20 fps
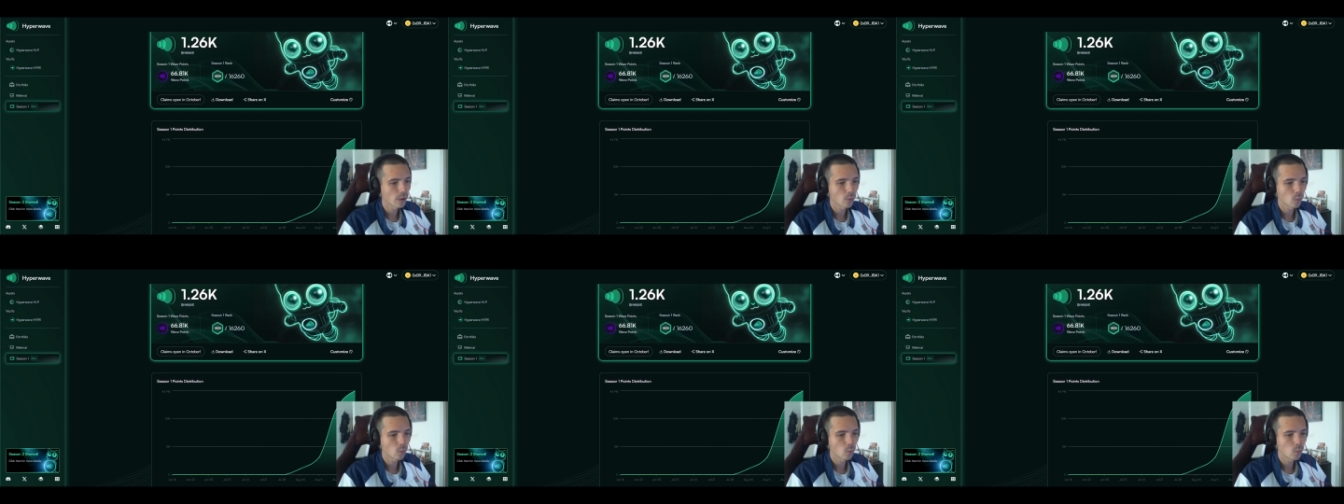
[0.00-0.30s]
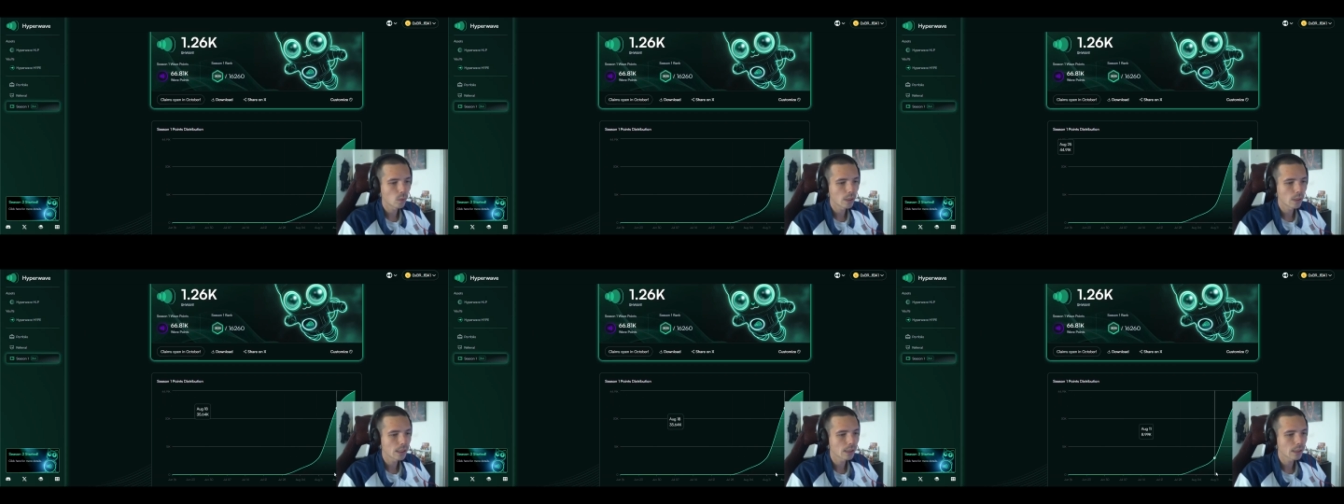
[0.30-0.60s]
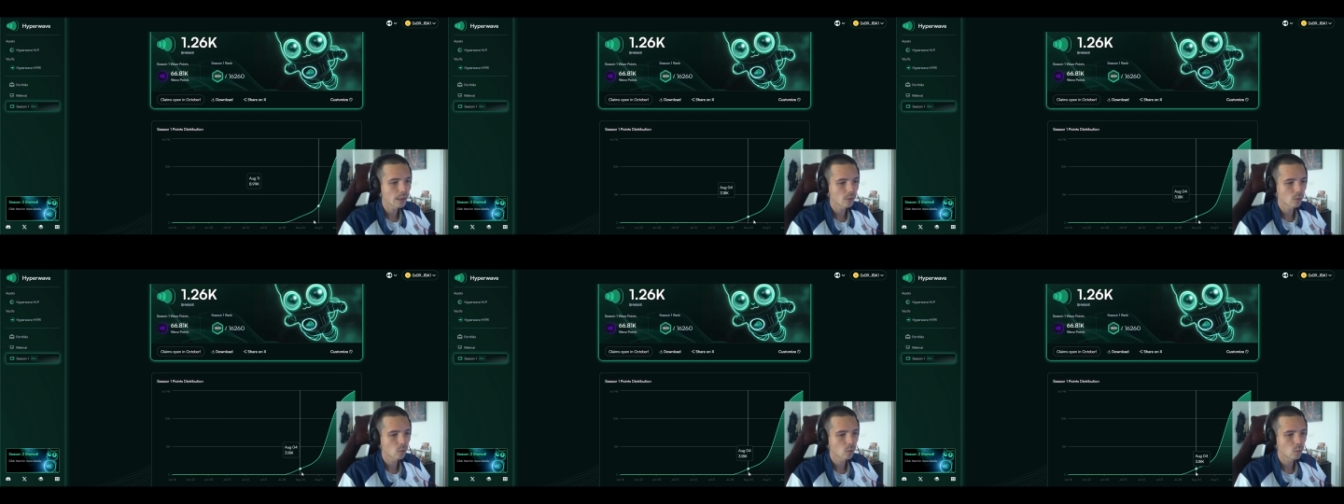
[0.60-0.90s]
a
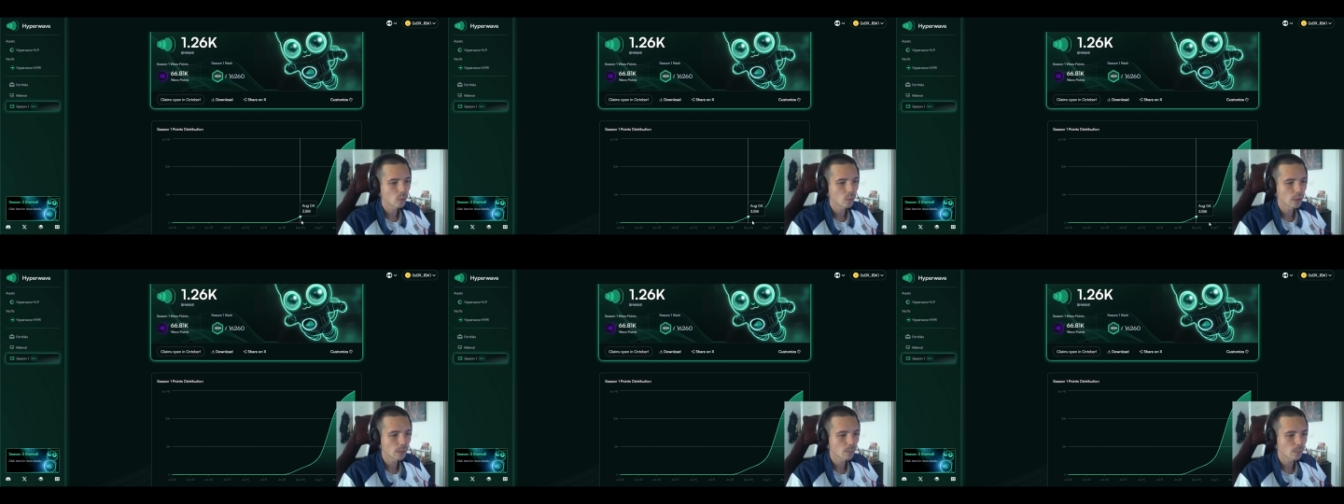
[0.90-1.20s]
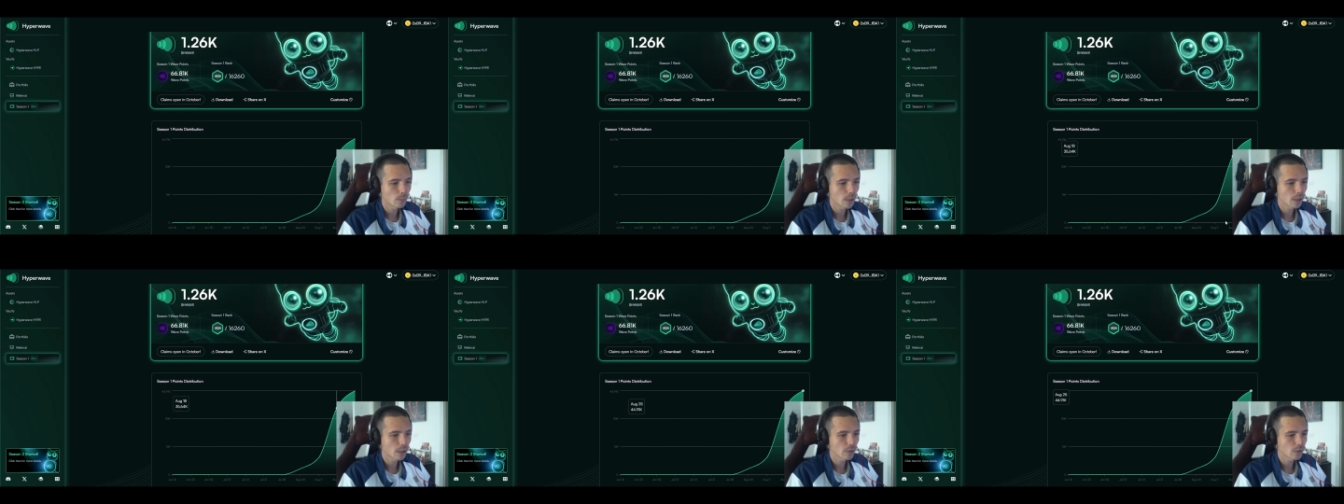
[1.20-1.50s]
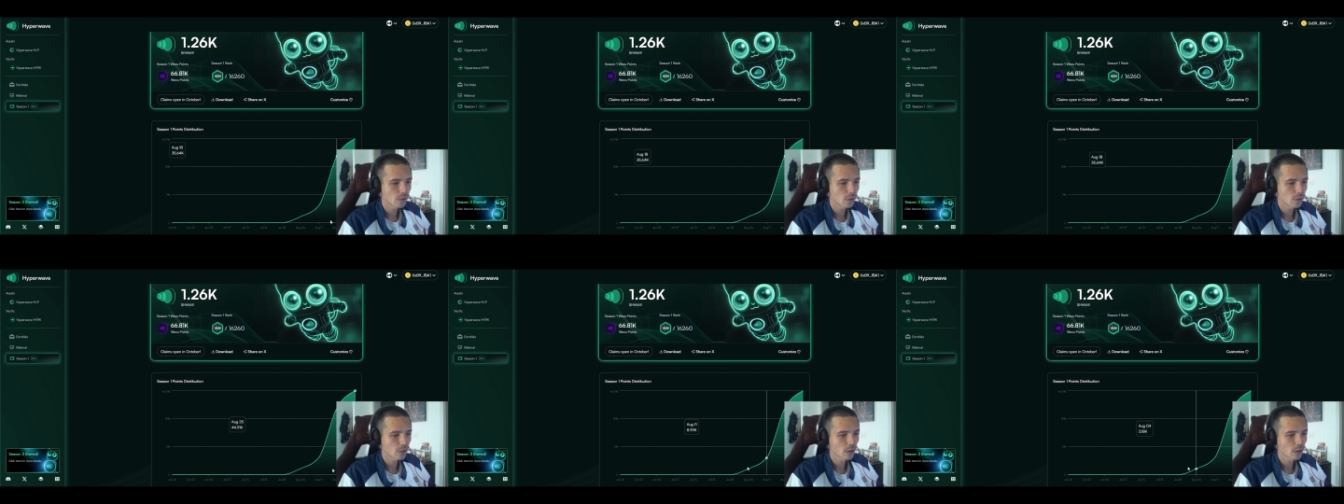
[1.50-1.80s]
week to week
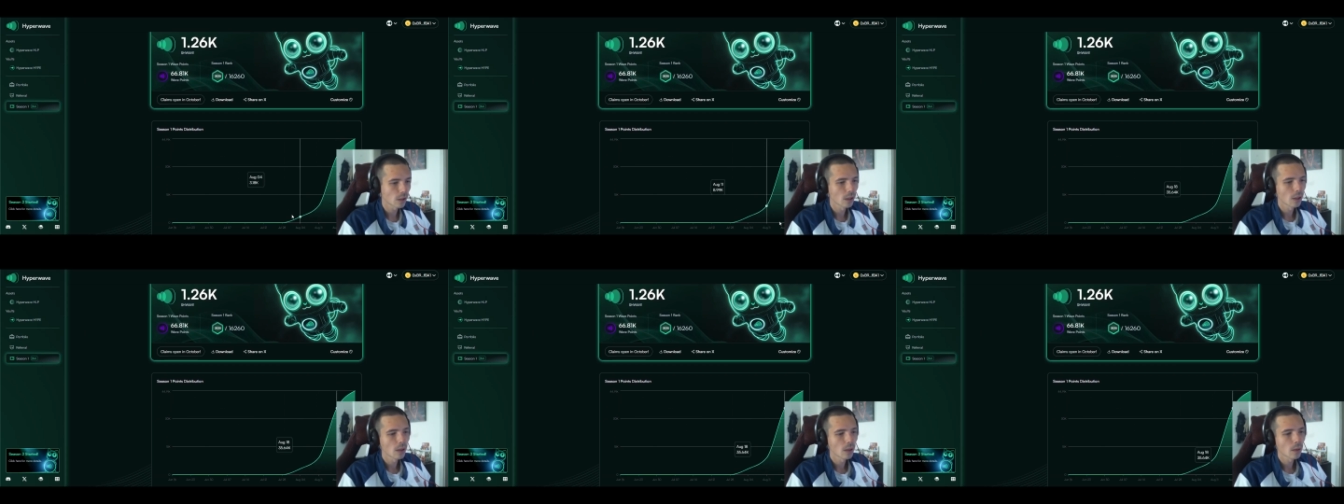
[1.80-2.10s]
basis,